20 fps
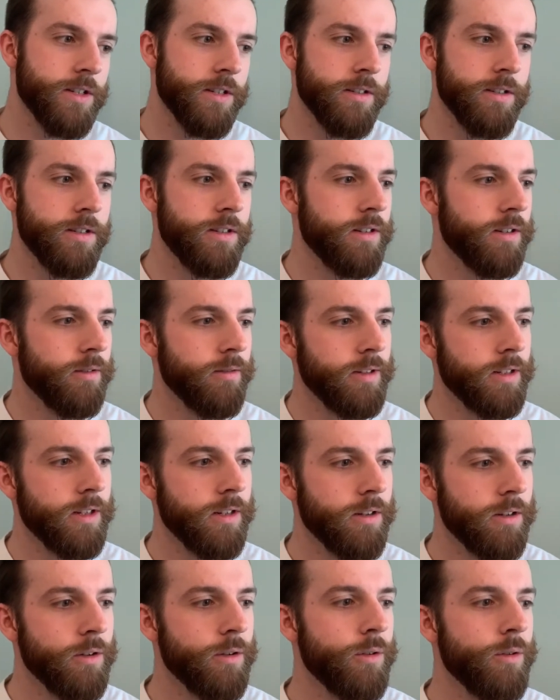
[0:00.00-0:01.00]
and in the
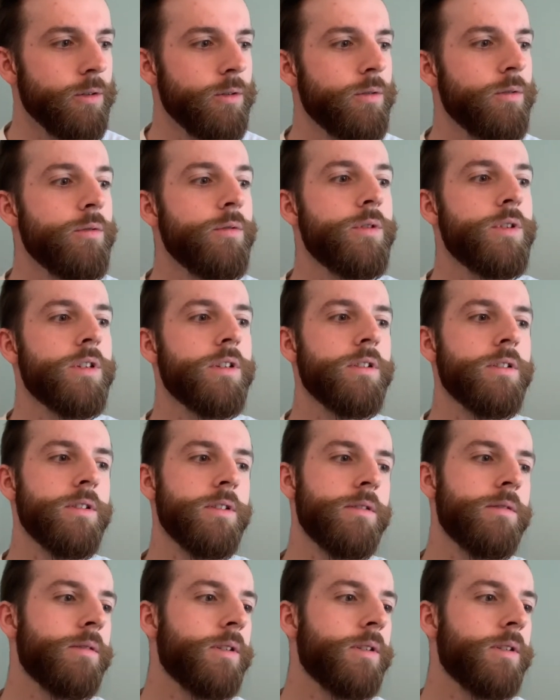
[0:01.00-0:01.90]
news, and